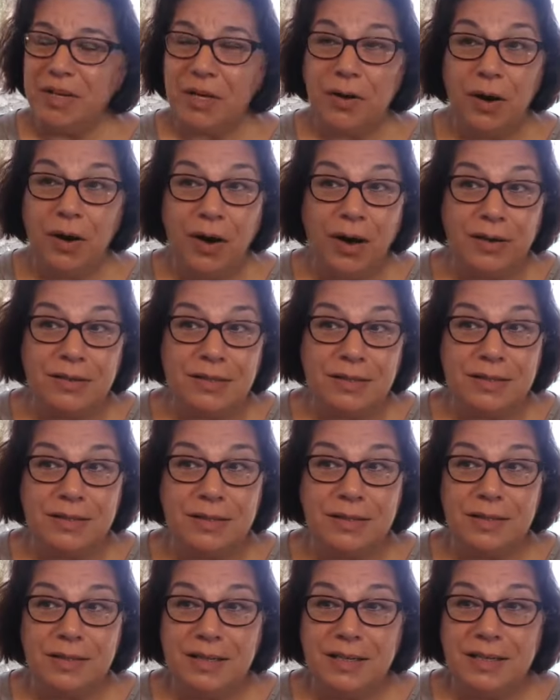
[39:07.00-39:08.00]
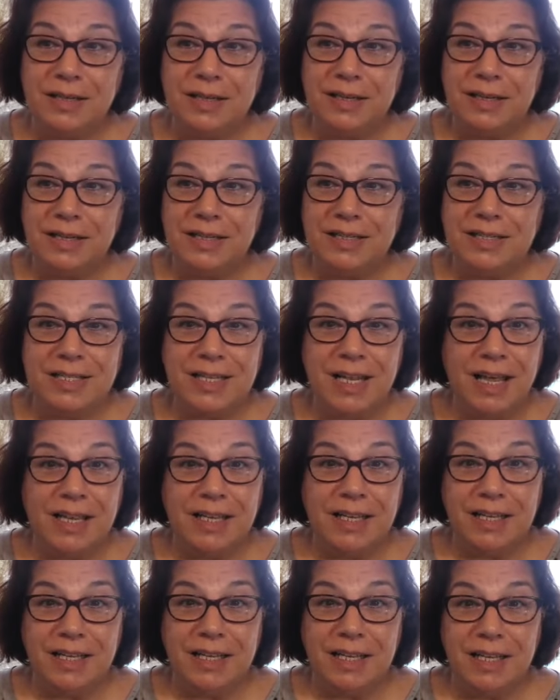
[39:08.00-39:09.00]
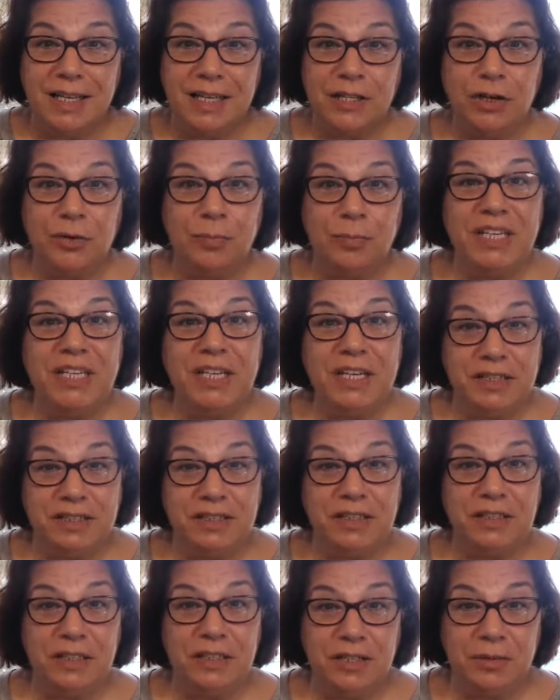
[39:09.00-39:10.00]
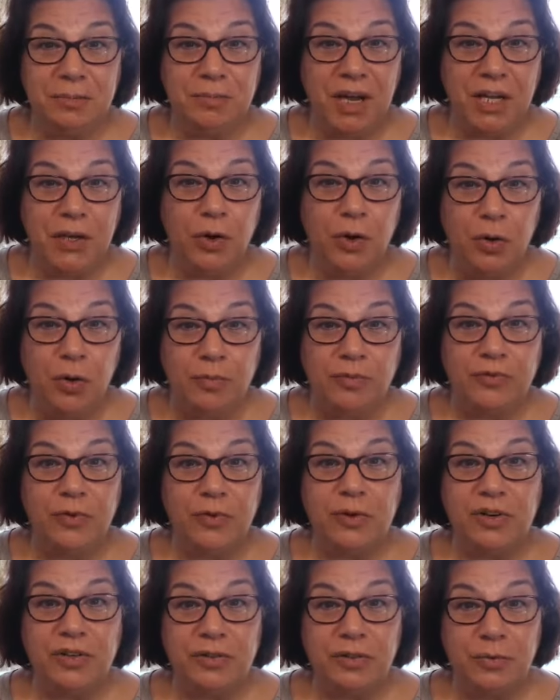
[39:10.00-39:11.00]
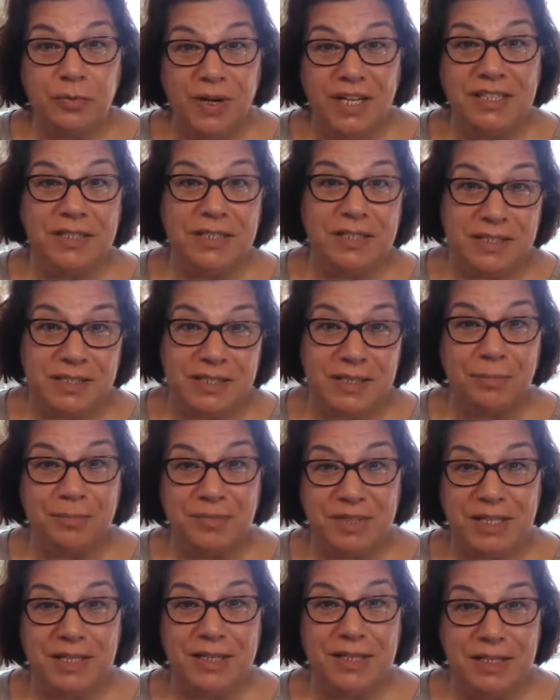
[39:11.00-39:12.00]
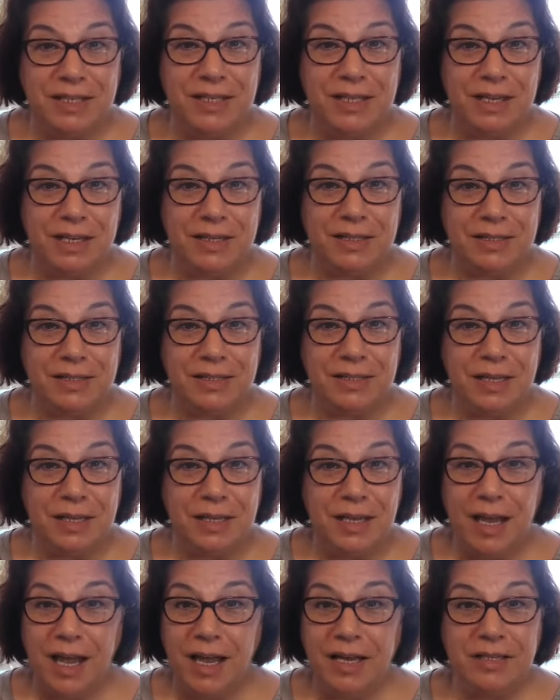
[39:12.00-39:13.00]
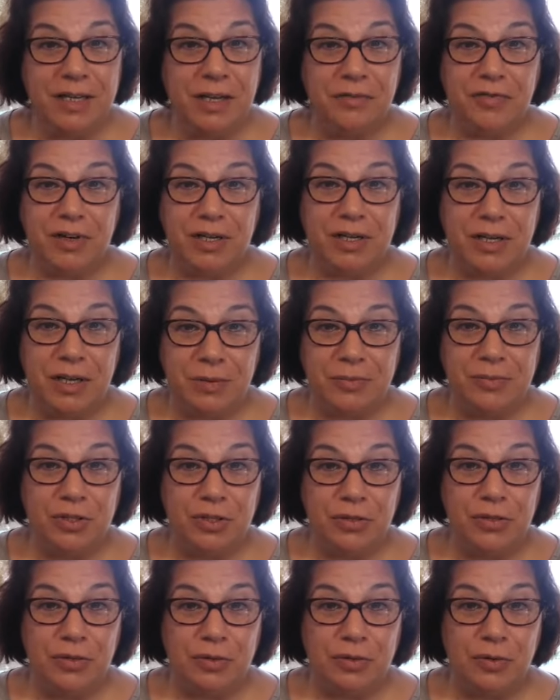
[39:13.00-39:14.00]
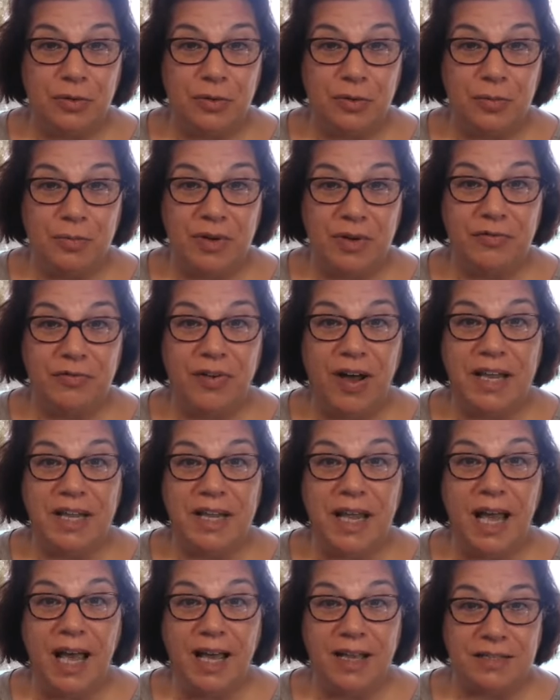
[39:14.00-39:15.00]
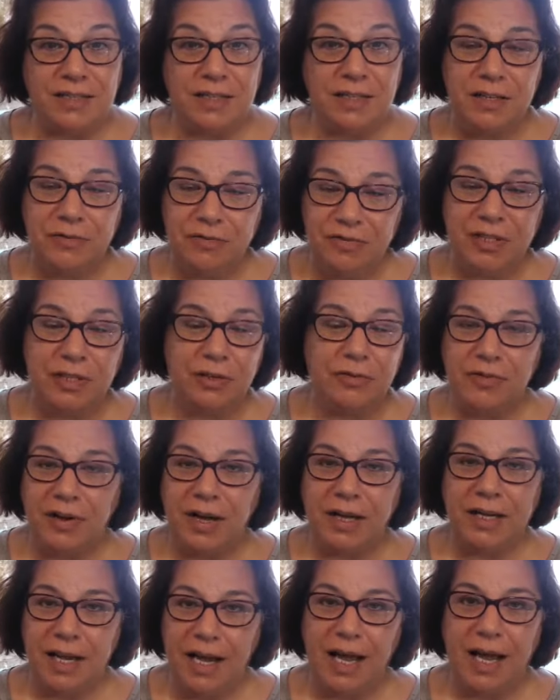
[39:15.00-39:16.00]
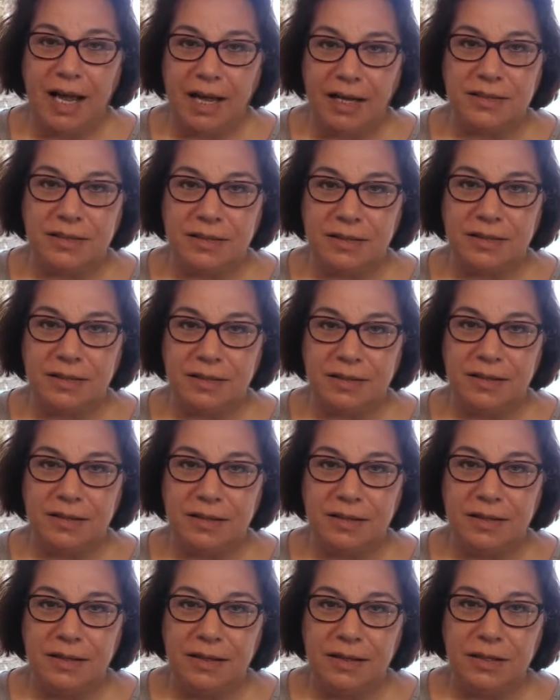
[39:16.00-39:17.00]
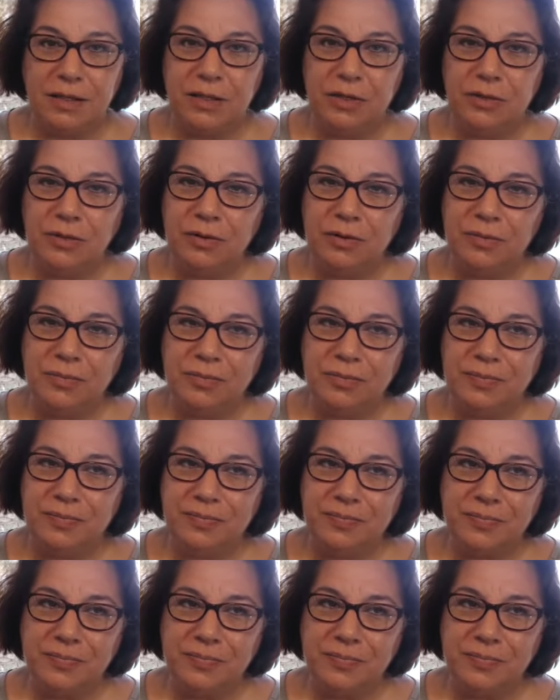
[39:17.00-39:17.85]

because it's like you've been eating in my home for 20 something years I never come to your home. If I ask, even if I ask, you know,